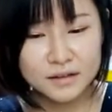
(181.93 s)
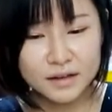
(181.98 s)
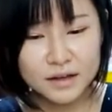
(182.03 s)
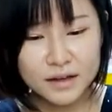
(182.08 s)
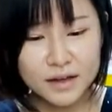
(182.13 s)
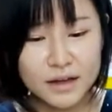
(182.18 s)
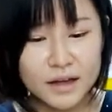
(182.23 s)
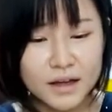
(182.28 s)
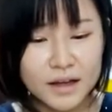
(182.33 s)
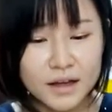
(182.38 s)

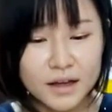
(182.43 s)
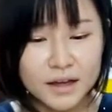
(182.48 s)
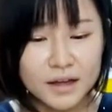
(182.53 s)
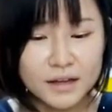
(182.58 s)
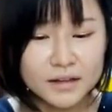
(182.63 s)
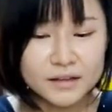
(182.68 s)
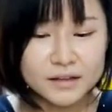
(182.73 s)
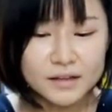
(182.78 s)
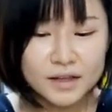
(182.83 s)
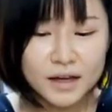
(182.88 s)

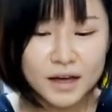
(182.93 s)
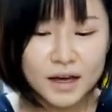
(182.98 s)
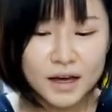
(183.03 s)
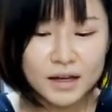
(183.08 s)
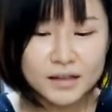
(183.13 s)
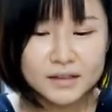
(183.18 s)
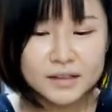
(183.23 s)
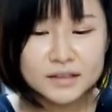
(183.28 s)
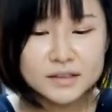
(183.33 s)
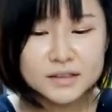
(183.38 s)
And yeah,
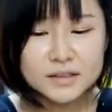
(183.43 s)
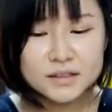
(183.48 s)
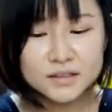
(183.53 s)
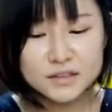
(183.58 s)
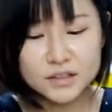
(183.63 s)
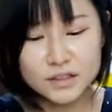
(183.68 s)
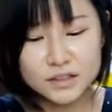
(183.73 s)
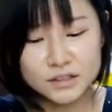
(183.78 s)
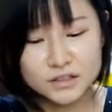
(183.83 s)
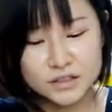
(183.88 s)
I think this
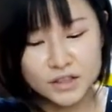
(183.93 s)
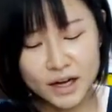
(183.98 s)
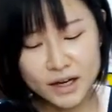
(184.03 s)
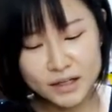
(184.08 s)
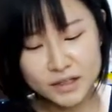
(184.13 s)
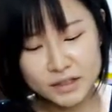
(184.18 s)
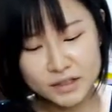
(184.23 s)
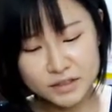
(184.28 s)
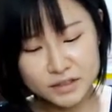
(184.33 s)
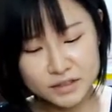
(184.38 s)
is the
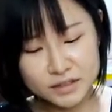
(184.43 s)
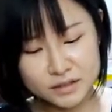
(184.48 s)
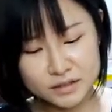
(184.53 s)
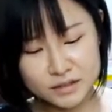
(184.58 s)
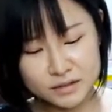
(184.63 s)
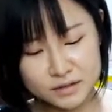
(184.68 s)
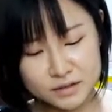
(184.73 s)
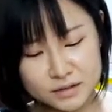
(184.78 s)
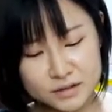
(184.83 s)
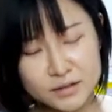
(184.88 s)

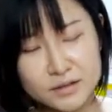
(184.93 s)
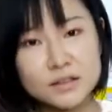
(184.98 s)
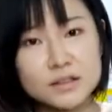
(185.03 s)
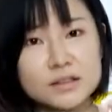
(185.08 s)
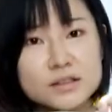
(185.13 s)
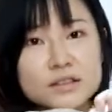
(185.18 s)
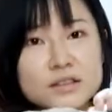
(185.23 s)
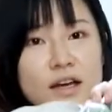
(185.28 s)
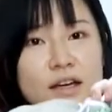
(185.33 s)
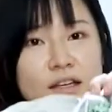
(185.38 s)

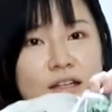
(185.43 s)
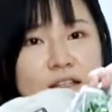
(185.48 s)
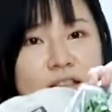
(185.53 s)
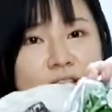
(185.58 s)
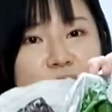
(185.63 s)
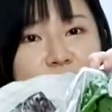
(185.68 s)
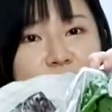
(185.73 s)
Chinese